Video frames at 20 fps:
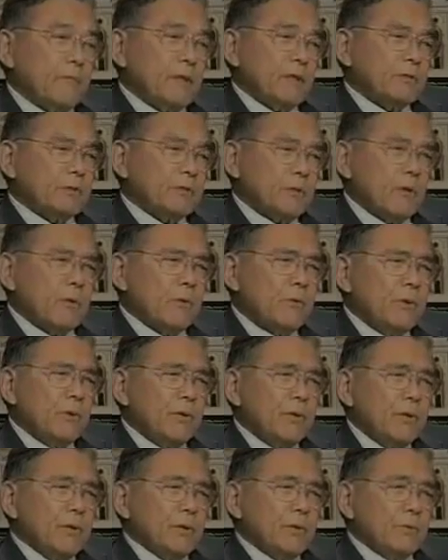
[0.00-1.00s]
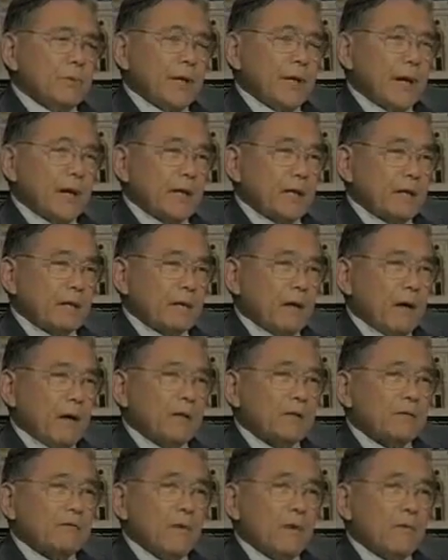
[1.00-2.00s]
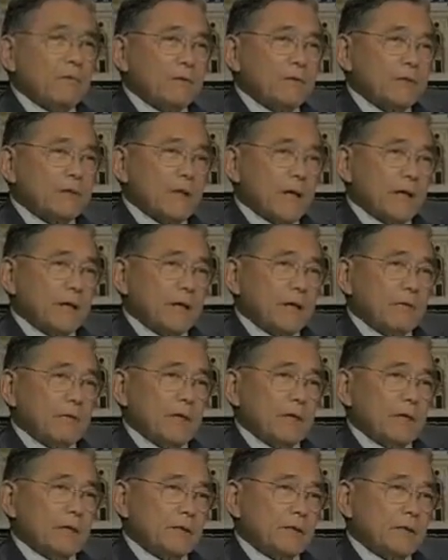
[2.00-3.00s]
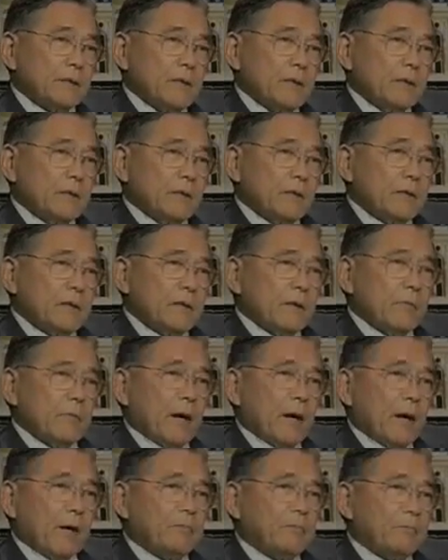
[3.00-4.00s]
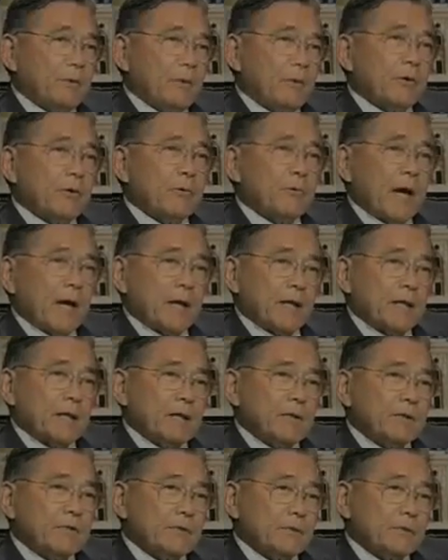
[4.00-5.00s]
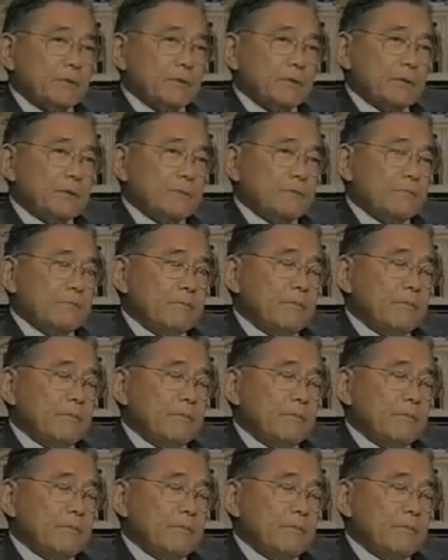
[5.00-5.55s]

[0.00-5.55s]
So we had a lot of oversight hearings about programmatic issues.